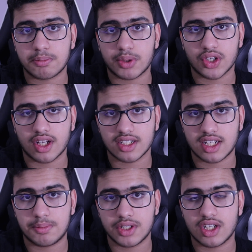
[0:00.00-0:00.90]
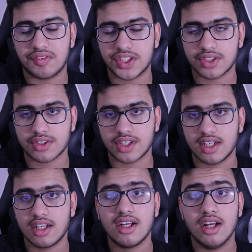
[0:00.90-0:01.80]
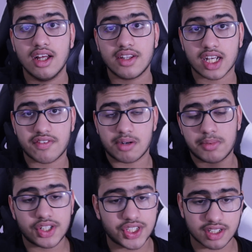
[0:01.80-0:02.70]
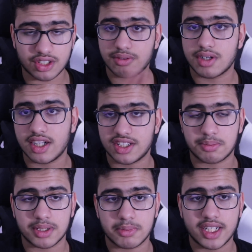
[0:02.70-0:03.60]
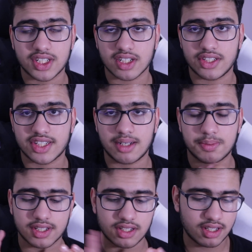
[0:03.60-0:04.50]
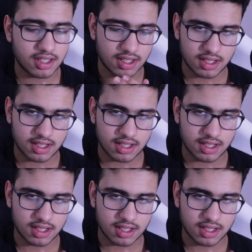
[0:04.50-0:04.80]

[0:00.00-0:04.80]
1 podcast episode every single day. Thank you very much, and you guys have been amazing on this episode.